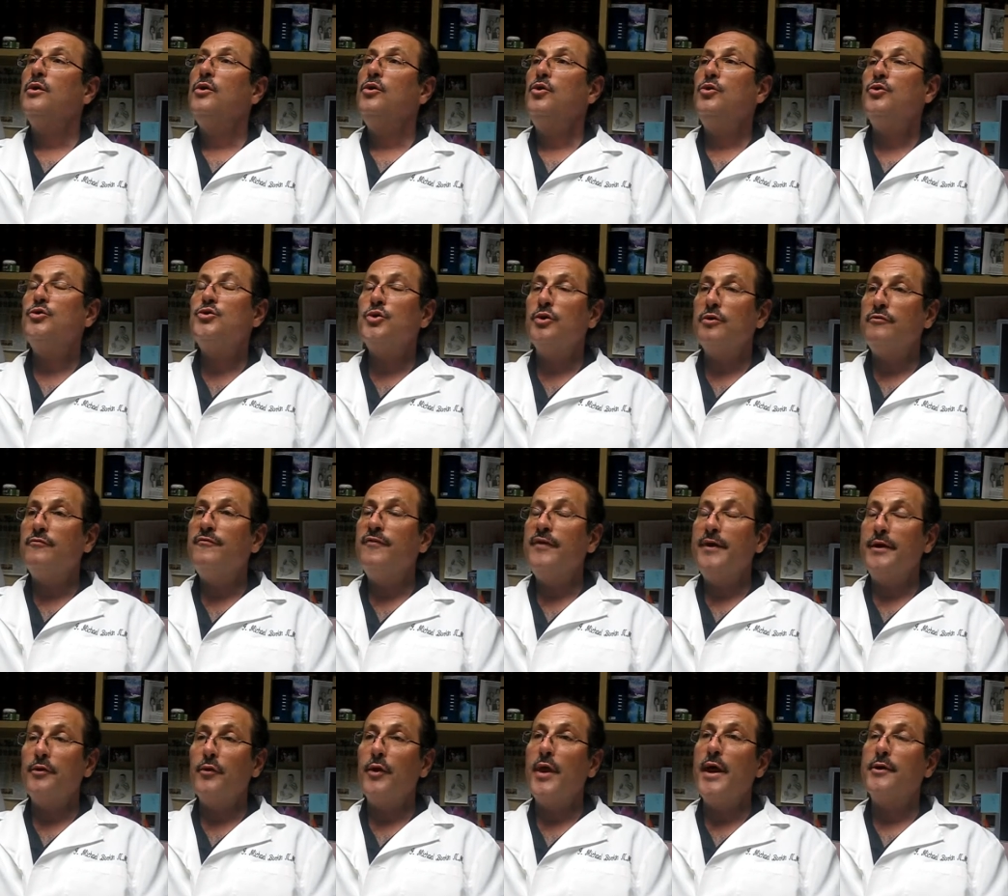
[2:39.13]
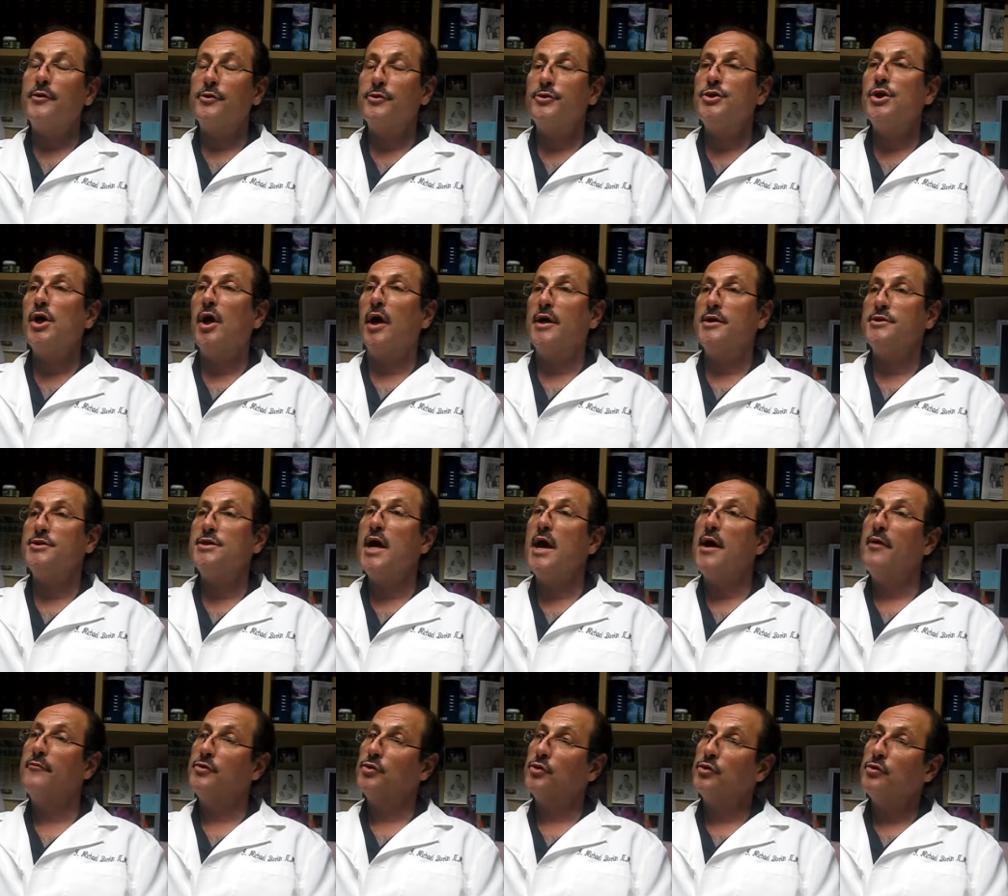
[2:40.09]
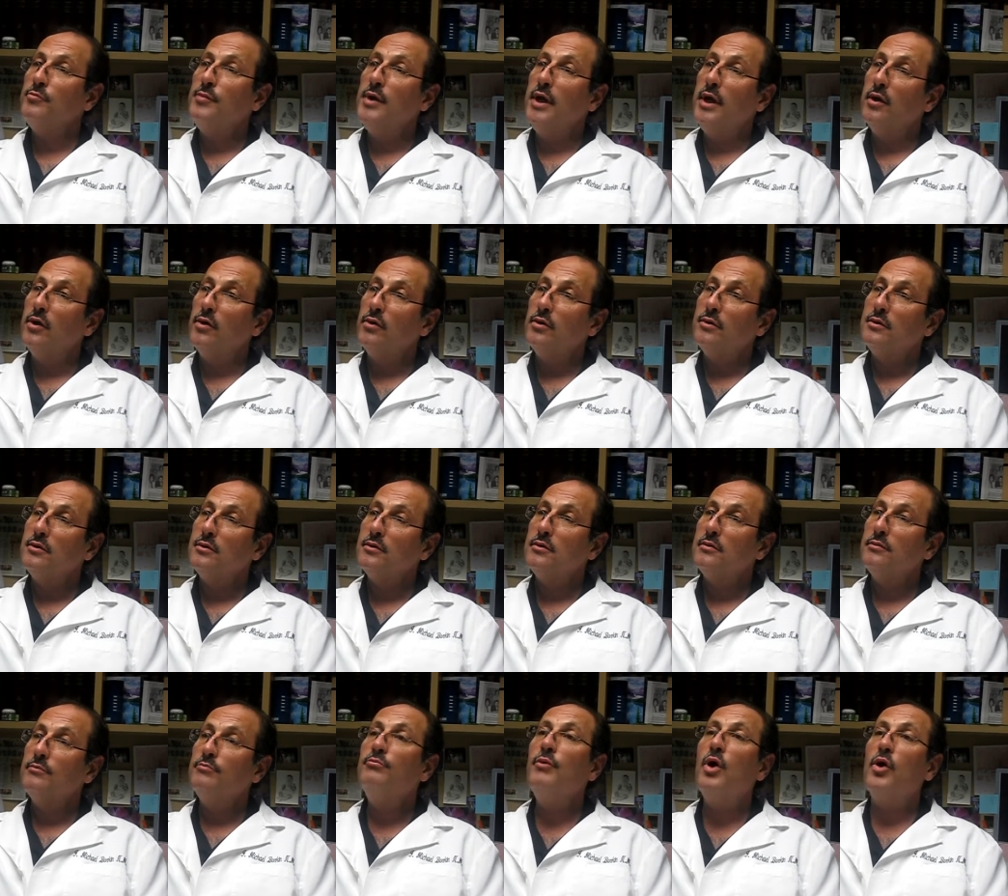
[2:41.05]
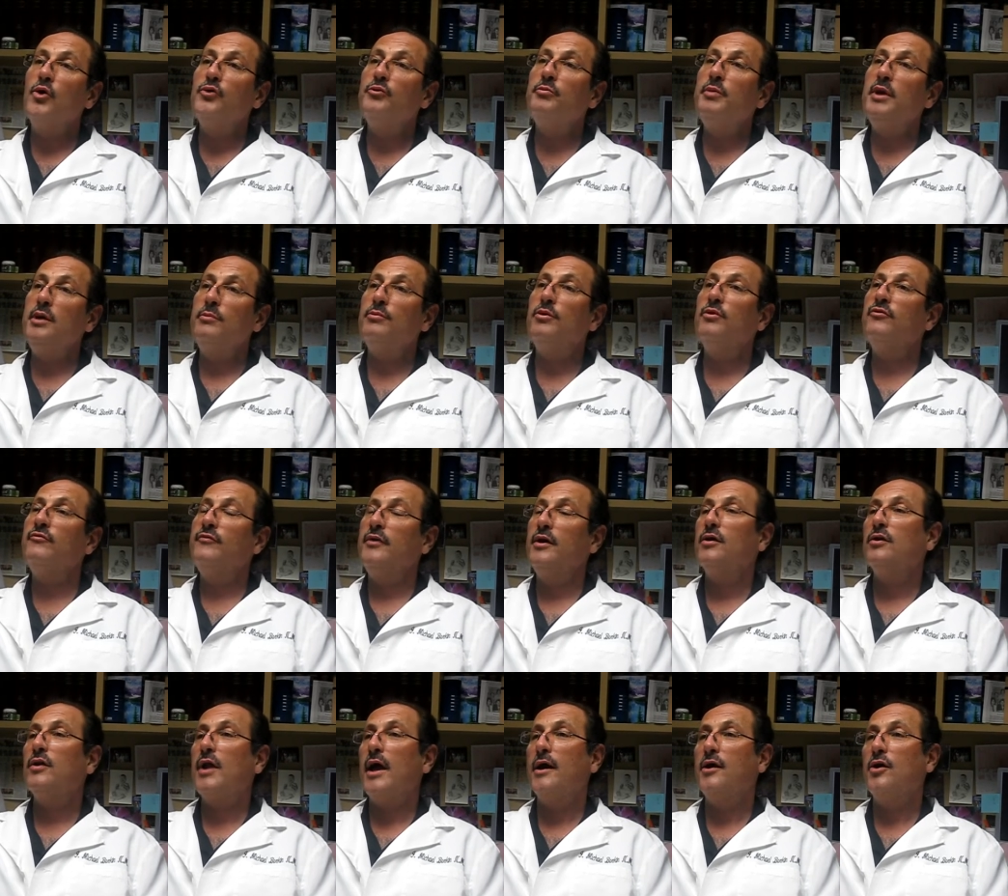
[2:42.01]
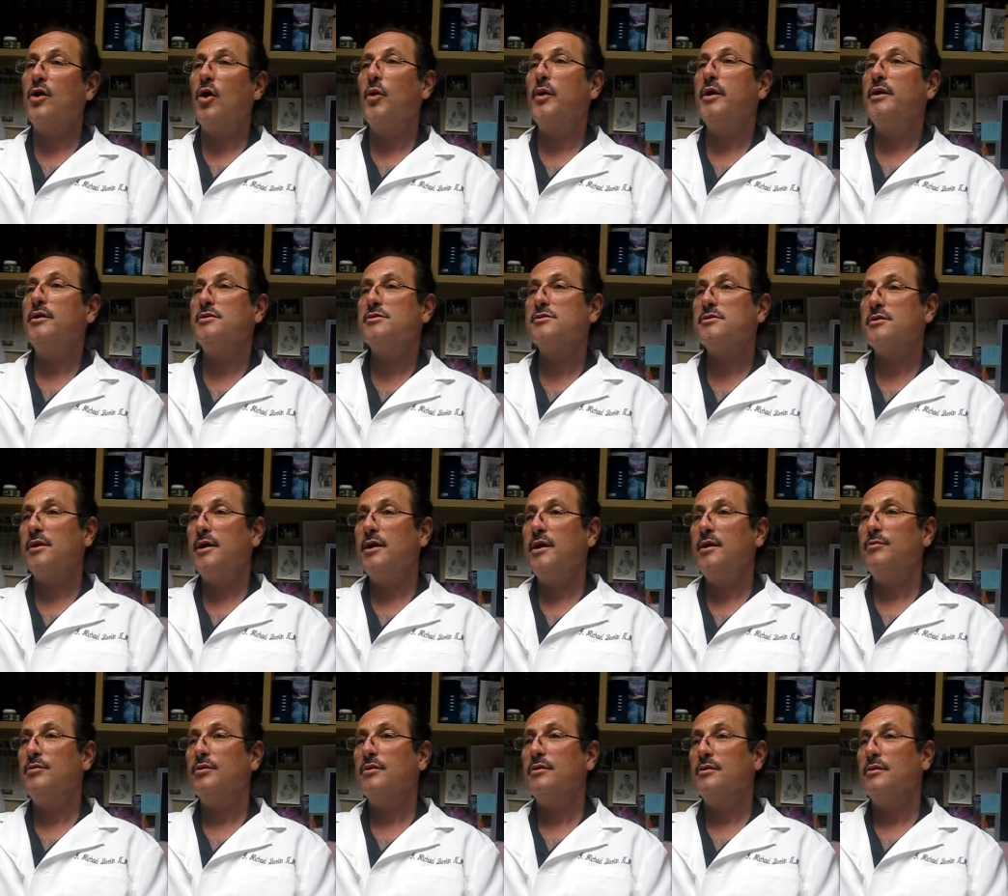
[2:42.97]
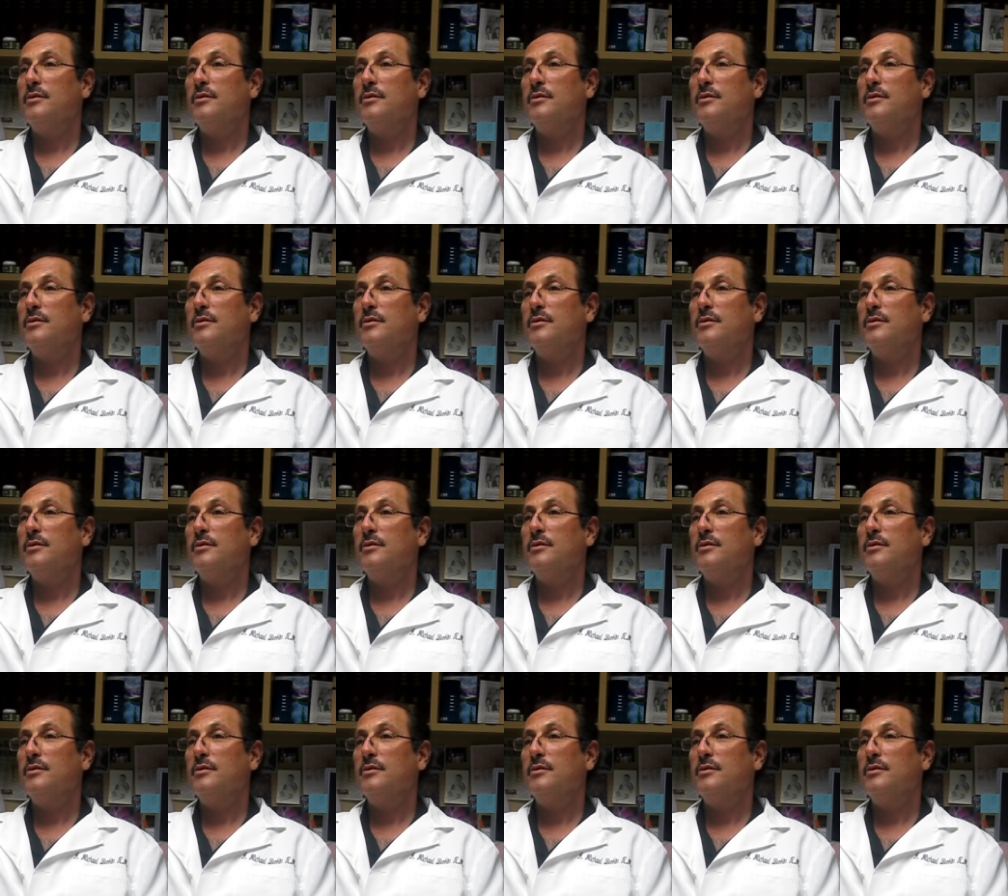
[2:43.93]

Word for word: You should feel energized after a meal. Most people feel like going to sleep.